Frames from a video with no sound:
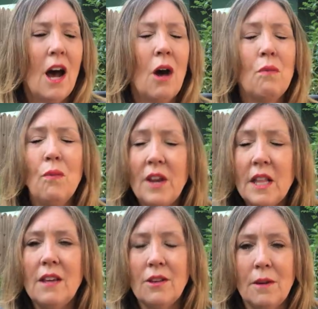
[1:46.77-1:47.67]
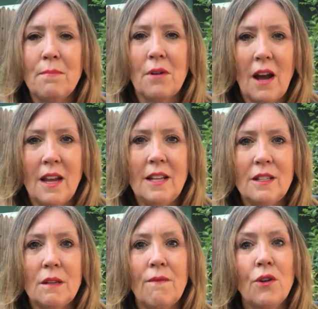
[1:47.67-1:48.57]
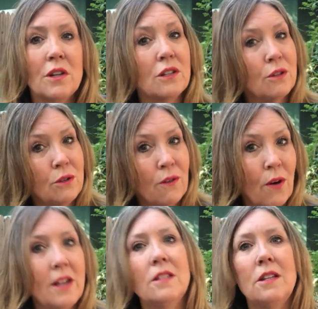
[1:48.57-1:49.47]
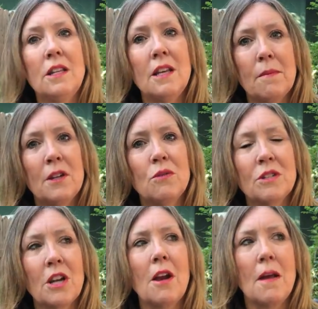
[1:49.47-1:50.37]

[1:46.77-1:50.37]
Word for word: a really good price for exclusive rights to the image, which I,